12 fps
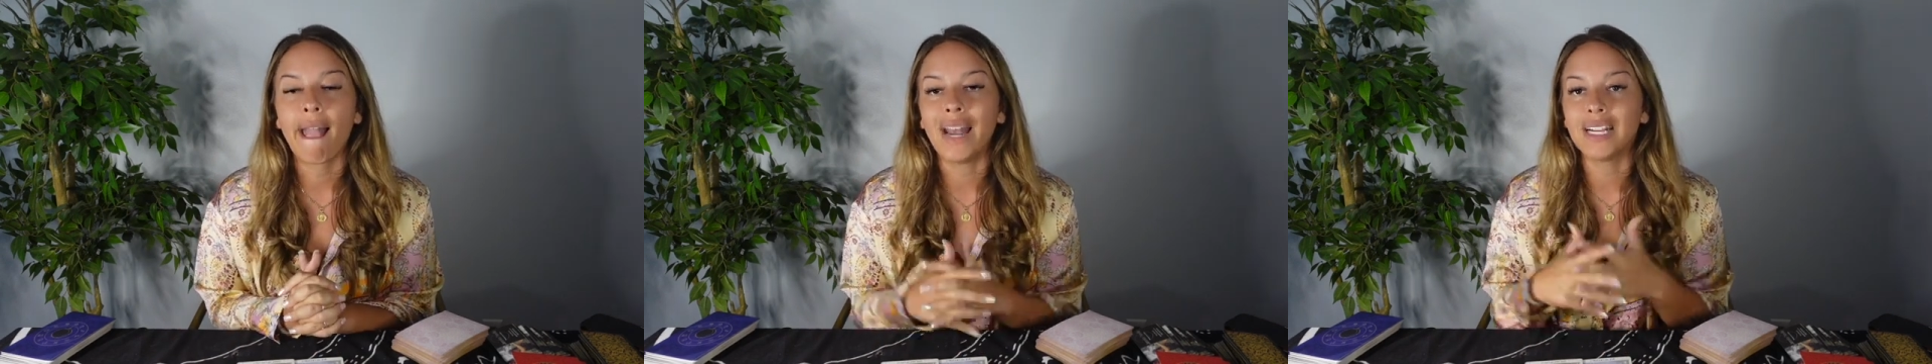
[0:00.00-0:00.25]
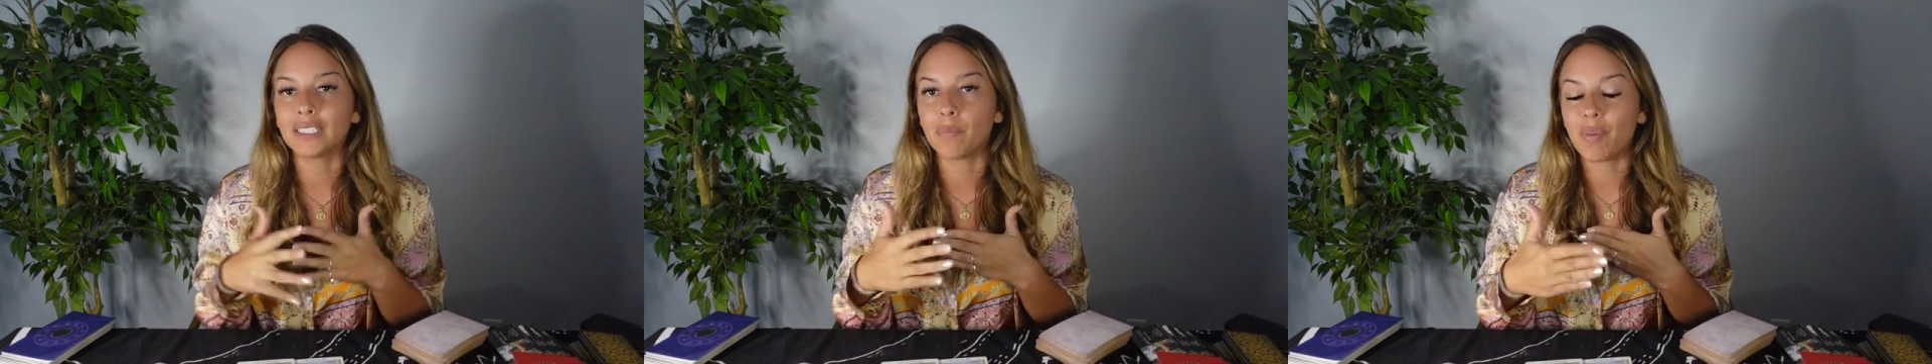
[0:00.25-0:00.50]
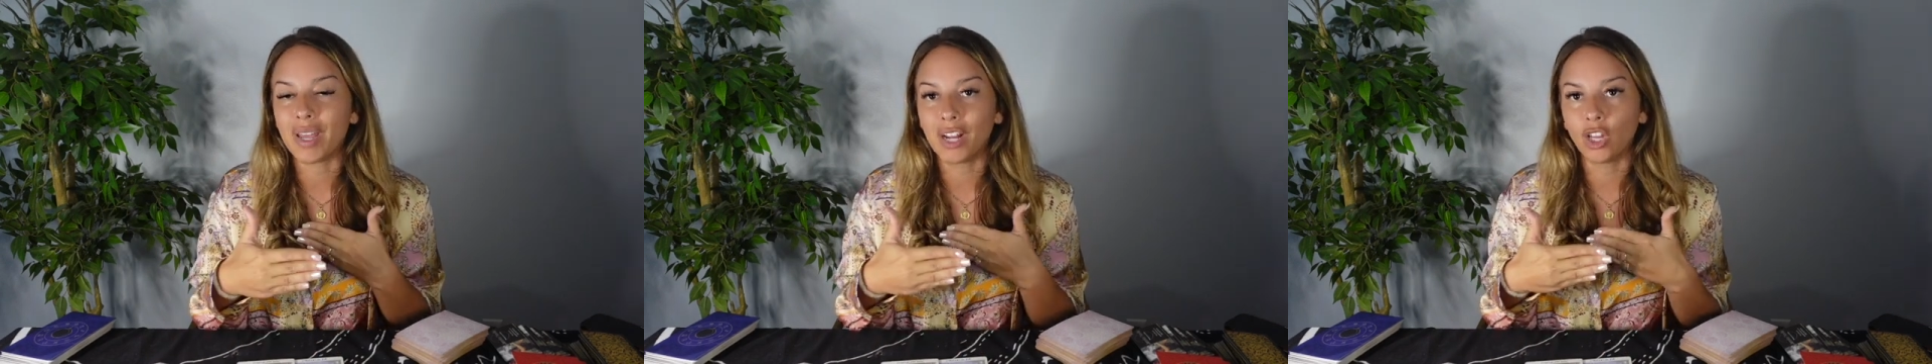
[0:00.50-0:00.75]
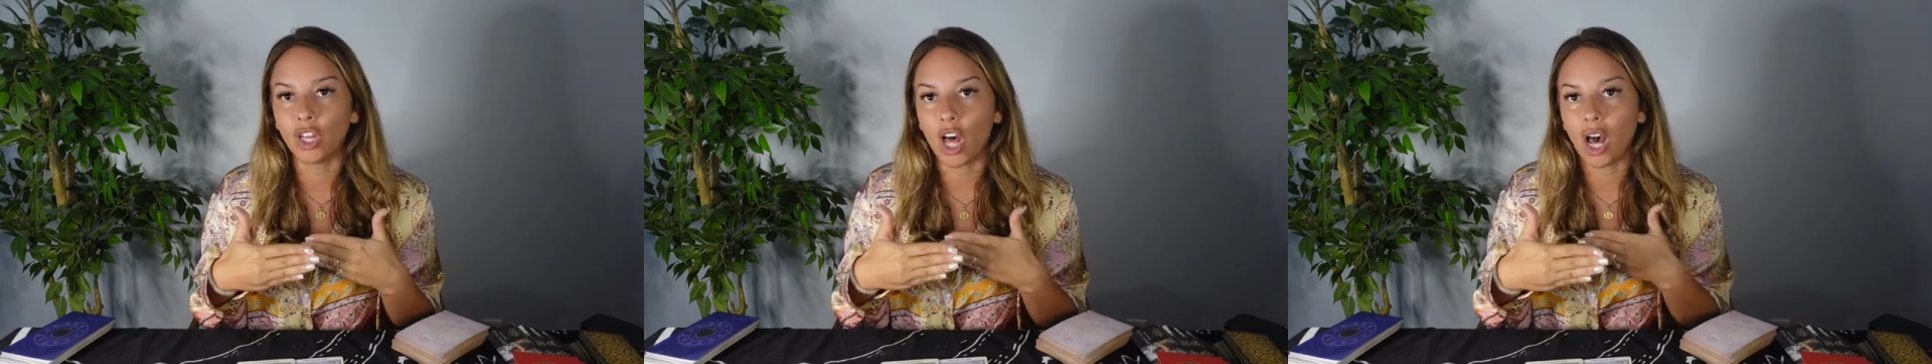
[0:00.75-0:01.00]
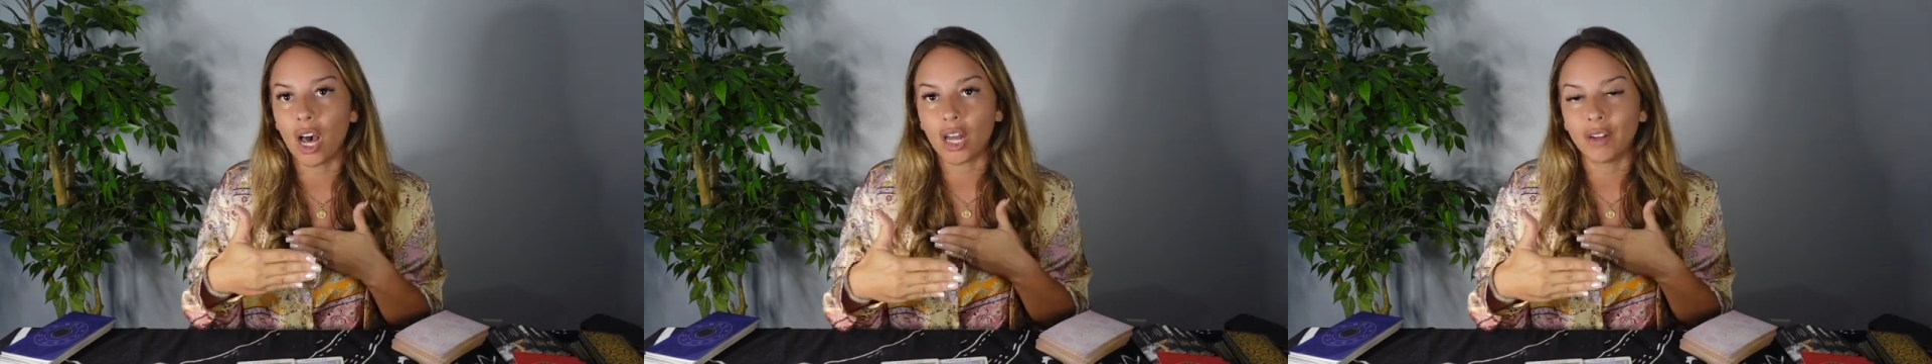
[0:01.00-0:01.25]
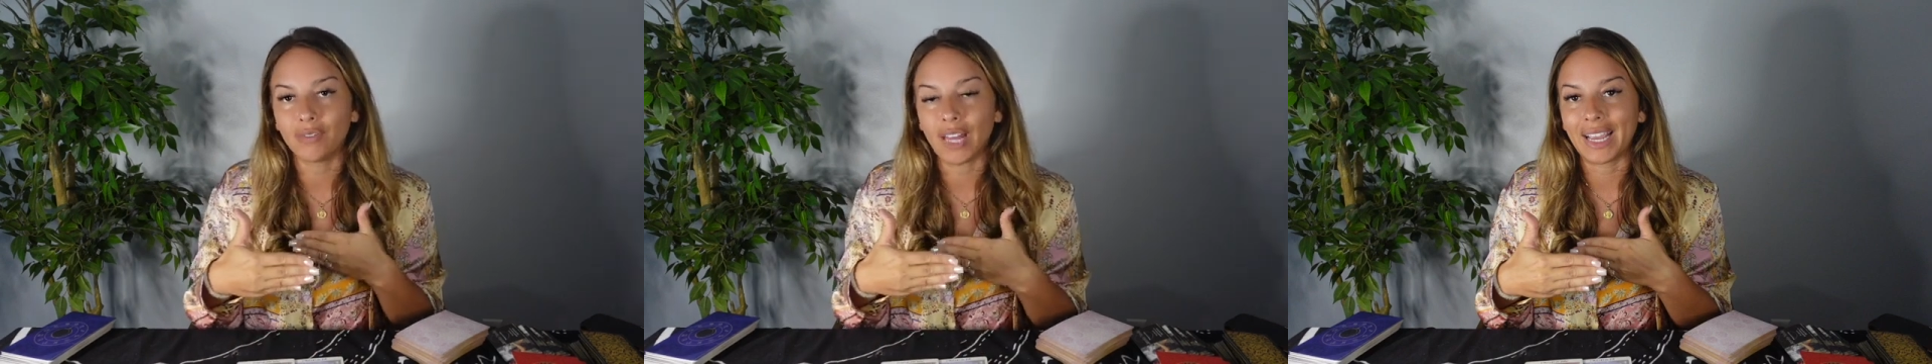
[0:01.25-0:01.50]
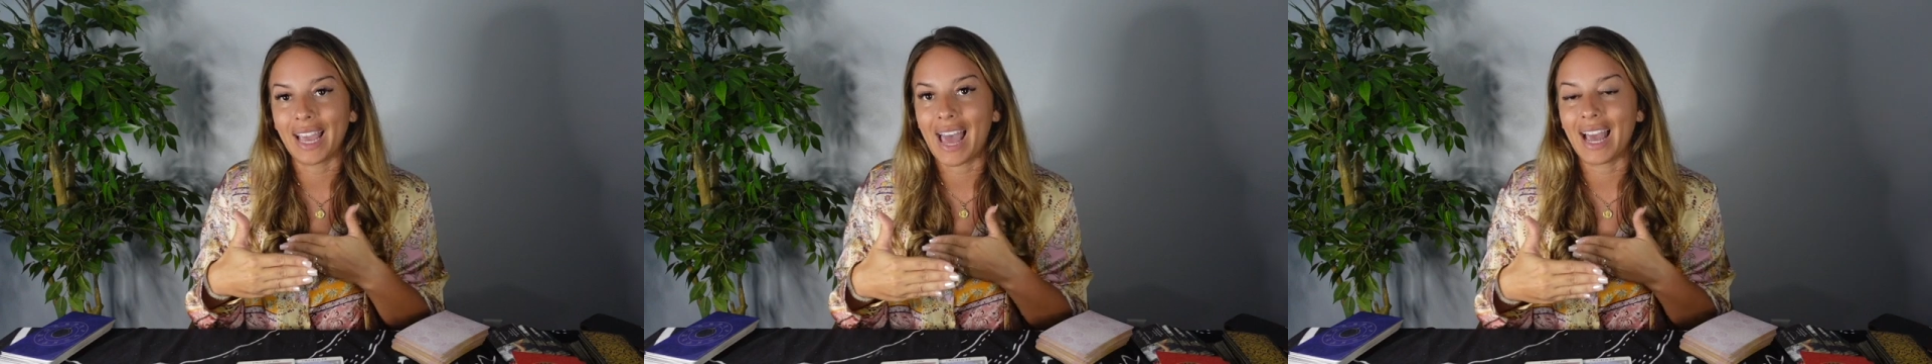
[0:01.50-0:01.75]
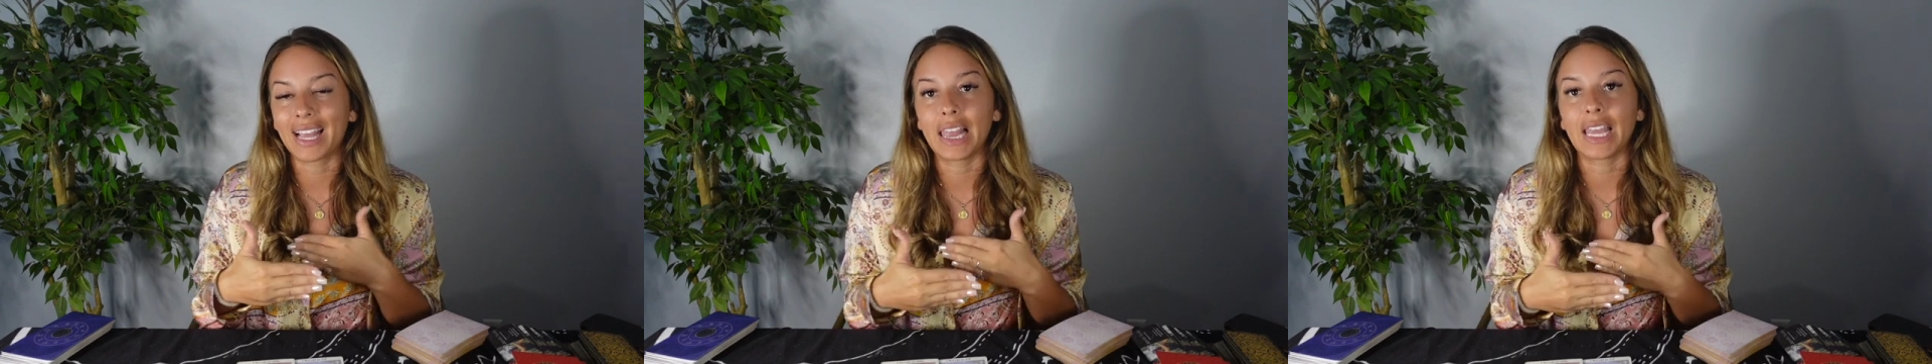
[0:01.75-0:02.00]
and it's been a lot of like
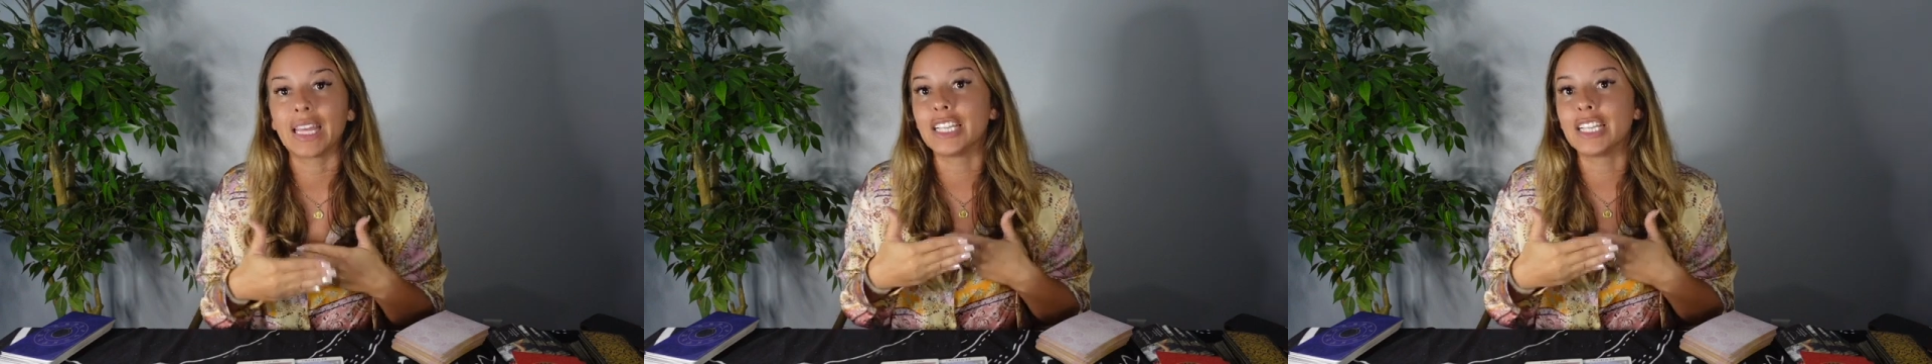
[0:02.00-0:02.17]
haggling.